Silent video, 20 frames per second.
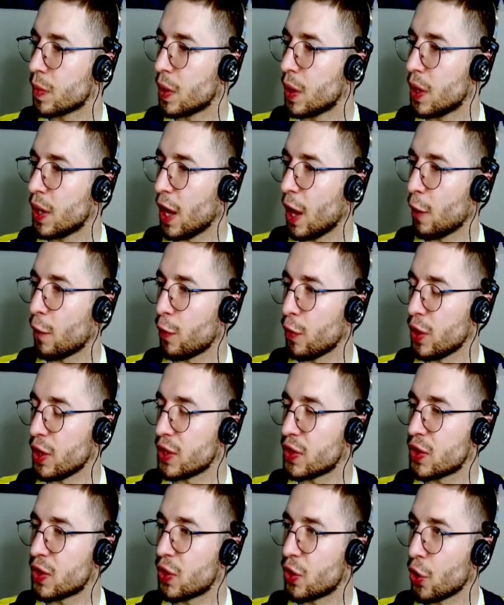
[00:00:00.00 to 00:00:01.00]
Now for
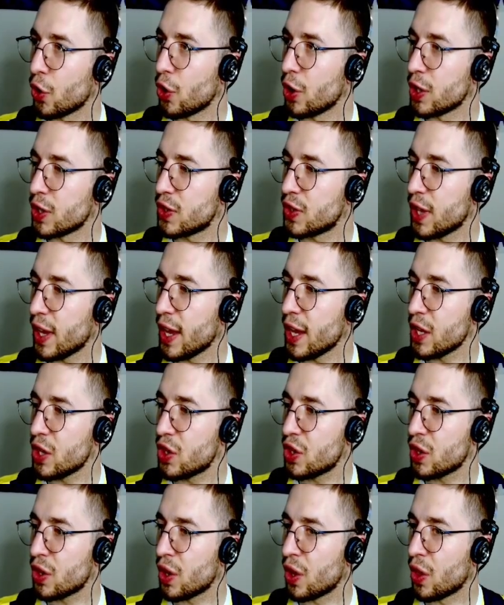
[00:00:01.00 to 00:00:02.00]
this third
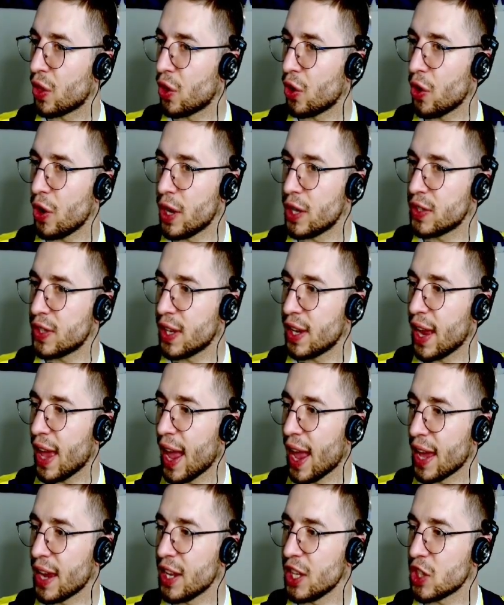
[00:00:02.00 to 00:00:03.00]
stage, there isn't
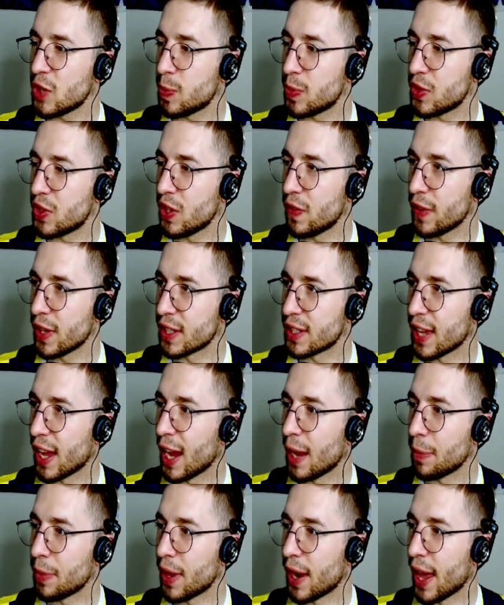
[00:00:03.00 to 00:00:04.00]
any specific
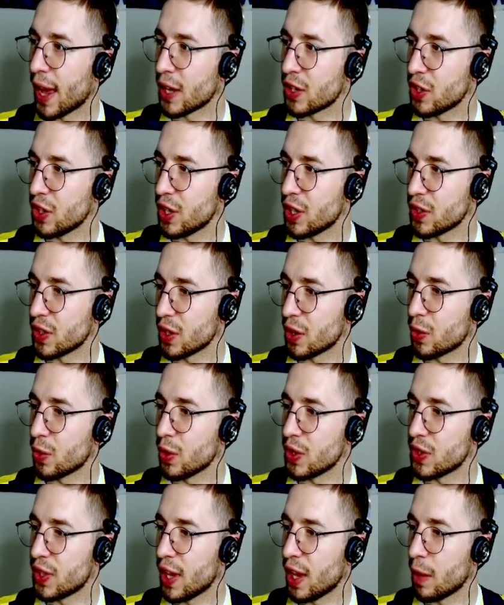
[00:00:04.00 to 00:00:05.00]
type that actually does
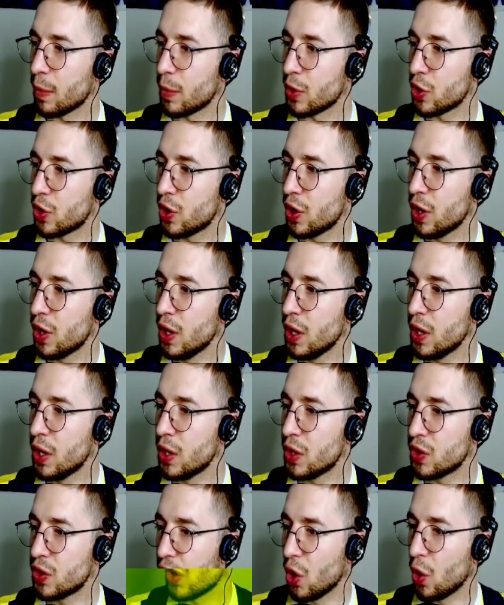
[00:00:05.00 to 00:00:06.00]
increase damage.
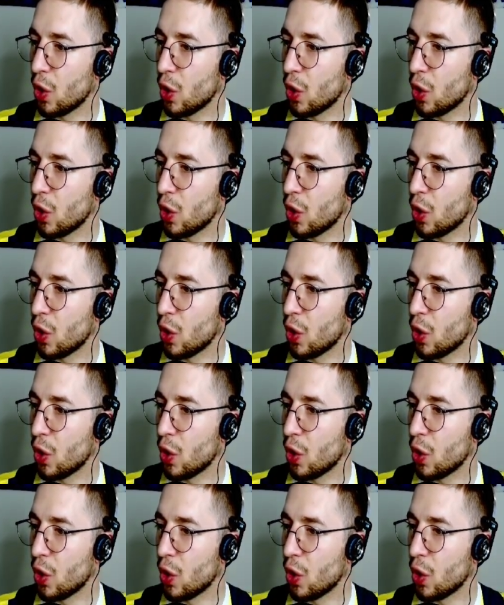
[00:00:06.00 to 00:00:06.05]
So